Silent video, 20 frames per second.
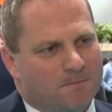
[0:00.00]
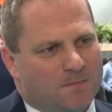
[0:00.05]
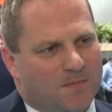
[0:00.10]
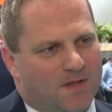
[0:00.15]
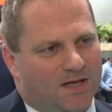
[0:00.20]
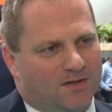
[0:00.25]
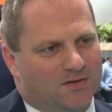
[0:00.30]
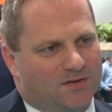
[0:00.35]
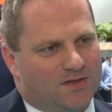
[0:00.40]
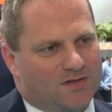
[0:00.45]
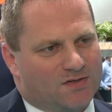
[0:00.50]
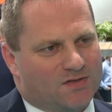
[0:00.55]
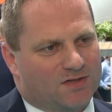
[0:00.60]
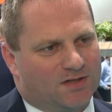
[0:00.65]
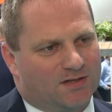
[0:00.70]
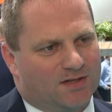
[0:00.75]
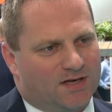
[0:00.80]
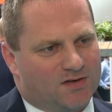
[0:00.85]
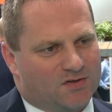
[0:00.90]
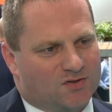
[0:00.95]
that is
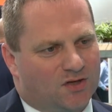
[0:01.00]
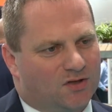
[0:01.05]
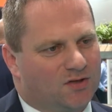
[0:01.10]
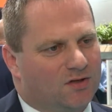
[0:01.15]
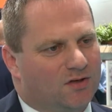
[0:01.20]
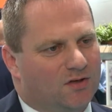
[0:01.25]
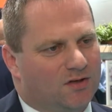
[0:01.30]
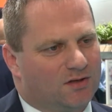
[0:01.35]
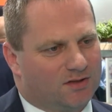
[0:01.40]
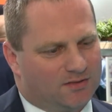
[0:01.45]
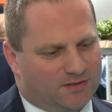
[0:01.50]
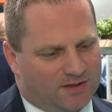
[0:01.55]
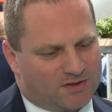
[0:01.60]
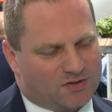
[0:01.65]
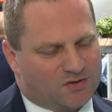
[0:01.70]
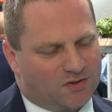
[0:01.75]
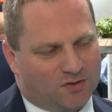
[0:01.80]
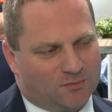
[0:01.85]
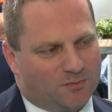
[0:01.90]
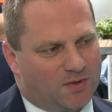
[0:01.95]
there's not enough,
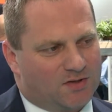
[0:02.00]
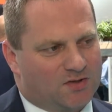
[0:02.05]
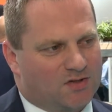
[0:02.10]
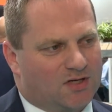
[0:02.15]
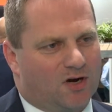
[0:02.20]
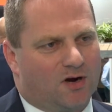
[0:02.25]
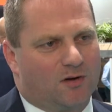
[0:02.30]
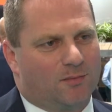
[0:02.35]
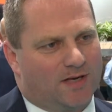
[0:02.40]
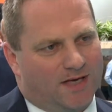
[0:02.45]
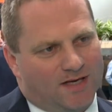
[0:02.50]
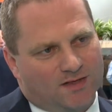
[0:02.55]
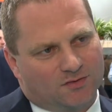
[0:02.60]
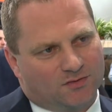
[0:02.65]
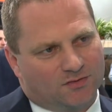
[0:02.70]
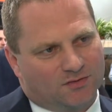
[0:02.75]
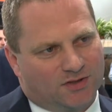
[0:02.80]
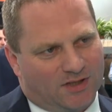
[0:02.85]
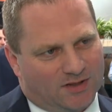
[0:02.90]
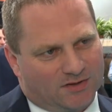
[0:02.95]
there's not much
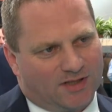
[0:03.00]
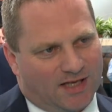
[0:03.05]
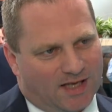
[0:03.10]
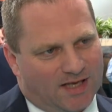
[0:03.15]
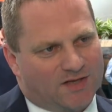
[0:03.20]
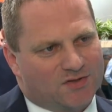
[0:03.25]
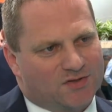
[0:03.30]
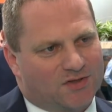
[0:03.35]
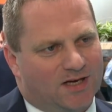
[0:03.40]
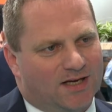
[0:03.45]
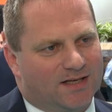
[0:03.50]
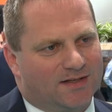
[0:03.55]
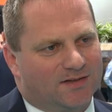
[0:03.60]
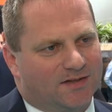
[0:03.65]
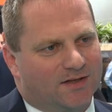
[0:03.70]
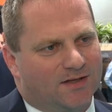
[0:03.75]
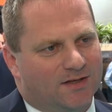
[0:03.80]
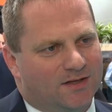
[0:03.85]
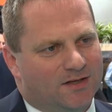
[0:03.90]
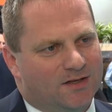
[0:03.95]
carbon dioxide
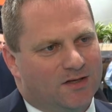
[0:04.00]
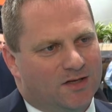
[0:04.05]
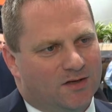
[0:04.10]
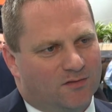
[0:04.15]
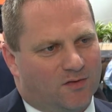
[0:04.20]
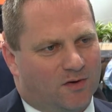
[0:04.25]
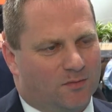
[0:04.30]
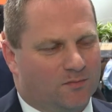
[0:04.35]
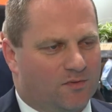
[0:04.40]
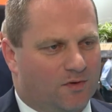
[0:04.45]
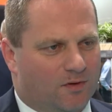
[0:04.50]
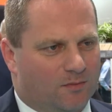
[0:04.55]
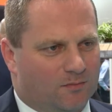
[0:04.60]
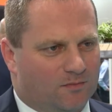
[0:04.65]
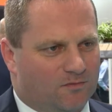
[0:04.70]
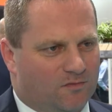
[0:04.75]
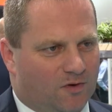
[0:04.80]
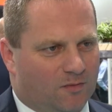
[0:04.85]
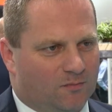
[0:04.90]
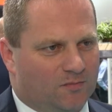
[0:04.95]
from
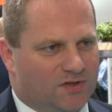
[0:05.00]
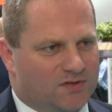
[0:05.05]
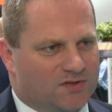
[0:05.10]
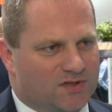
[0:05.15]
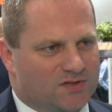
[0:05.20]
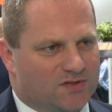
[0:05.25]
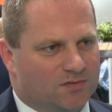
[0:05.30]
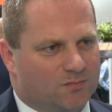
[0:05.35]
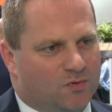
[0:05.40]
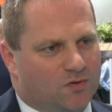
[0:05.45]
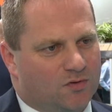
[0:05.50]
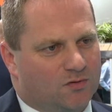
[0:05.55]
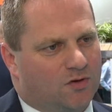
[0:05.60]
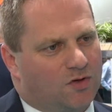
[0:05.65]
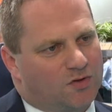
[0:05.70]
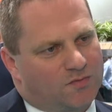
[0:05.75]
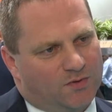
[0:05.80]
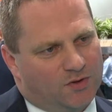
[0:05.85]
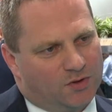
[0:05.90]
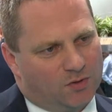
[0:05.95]
from from the system
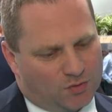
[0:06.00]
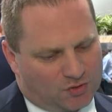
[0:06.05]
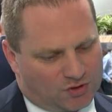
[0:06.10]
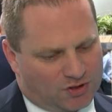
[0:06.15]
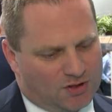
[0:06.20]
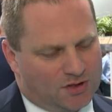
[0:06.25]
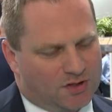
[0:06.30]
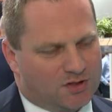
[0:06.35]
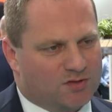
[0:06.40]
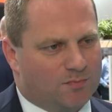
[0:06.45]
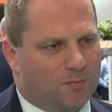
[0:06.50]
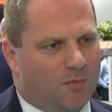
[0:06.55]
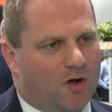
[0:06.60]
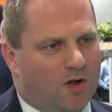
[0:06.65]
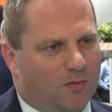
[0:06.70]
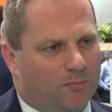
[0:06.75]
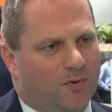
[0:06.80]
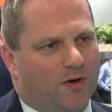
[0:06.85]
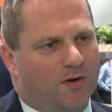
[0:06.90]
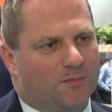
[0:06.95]
because we use
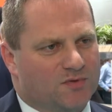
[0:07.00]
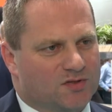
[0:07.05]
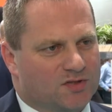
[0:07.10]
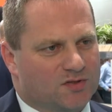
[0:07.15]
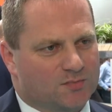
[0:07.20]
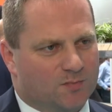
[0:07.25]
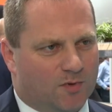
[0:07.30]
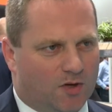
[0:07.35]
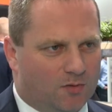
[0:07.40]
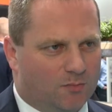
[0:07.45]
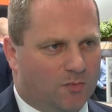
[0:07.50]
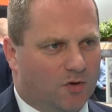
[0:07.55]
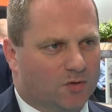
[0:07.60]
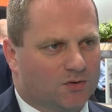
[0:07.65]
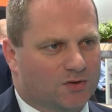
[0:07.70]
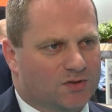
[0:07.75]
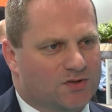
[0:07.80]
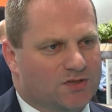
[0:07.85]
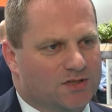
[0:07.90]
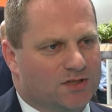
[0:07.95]
small pumps, small
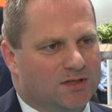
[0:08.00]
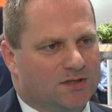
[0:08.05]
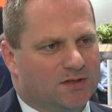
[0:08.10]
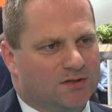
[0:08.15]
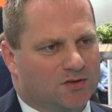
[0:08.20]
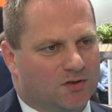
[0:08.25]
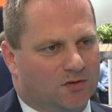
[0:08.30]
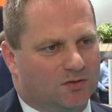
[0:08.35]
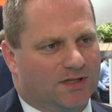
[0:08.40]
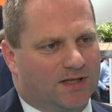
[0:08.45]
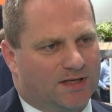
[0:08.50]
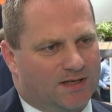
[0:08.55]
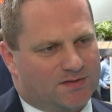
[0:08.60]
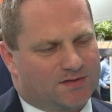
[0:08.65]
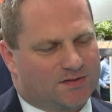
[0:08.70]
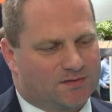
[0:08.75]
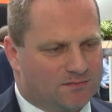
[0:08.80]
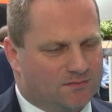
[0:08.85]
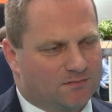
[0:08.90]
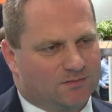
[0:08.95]
motors. So that
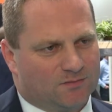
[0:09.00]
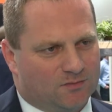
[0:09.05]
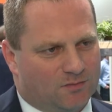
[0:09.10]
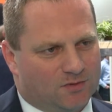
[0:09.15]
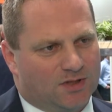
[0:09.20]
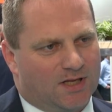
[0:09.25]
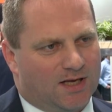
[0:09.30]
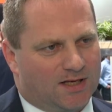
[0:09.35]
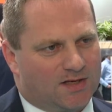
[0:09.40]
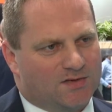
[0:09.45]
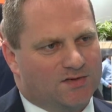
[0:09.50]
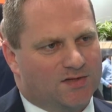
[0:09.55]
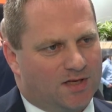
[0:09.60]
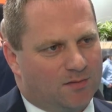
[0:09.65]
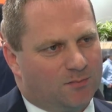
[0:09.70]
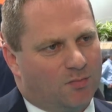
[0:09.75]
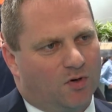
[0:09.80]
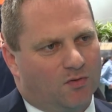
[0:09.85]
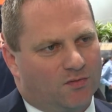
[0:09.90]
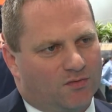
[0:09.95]
is like I
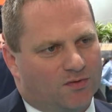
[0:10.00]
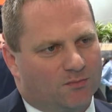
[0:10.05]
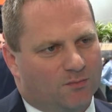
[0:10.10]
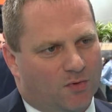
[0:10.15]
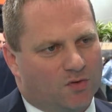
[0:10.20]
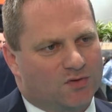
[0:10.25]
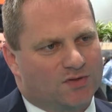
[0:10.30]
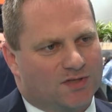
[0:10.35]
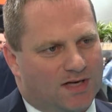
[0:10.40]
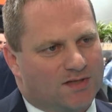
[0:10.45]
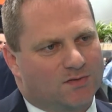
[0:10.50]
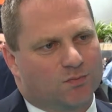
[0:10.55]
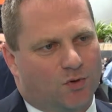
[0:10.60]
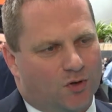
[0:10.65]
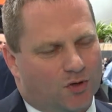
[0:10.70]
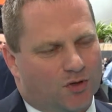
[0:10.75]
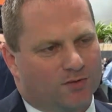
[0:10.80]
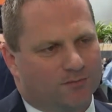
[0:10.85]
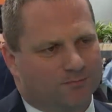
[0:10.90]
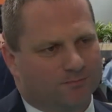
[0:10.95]
say, both both sides
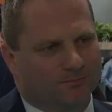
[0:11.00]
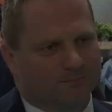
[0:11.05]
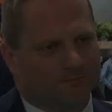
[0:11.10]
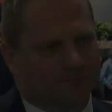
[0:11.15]
work.